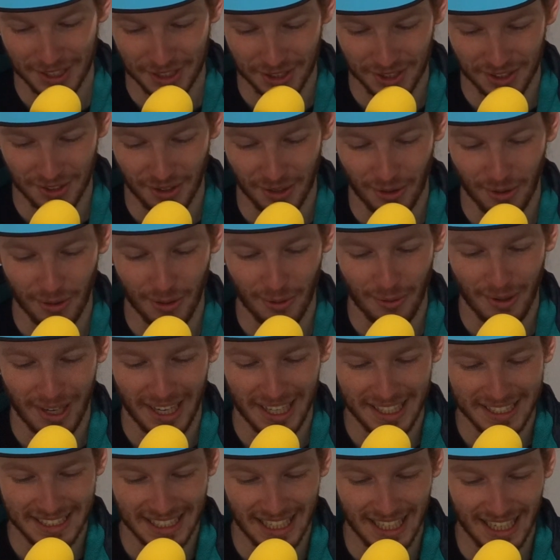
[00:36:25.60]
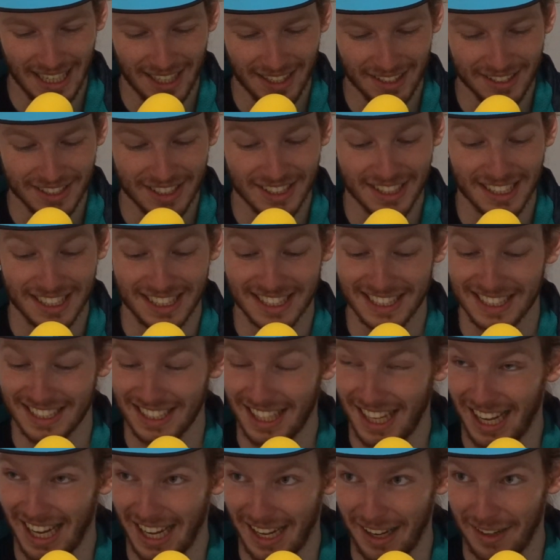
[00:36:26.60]
all the way down to the
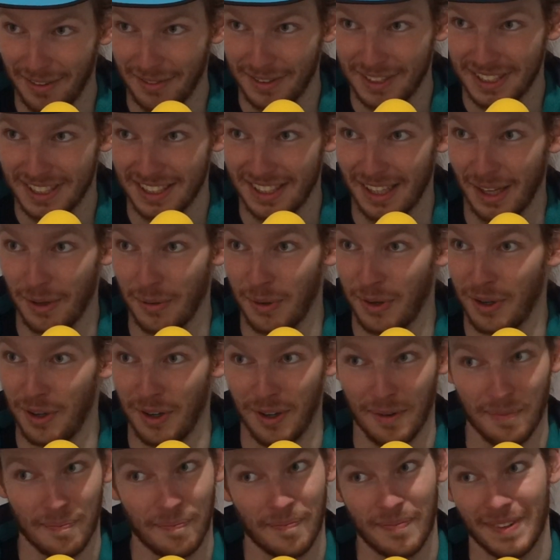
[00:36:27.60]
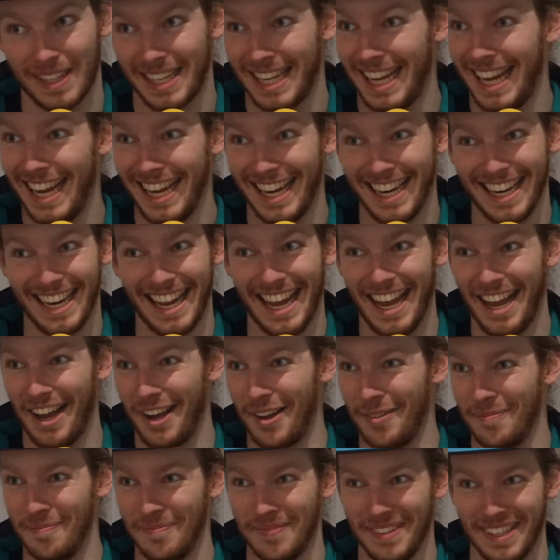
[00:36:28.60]
slaves, they were kitted
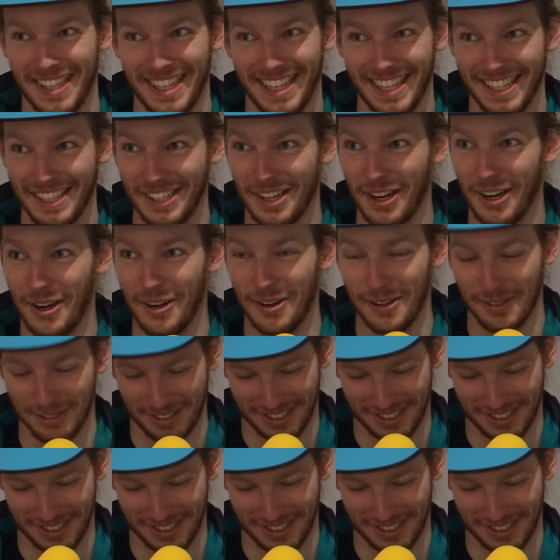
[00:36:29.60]
out in gold.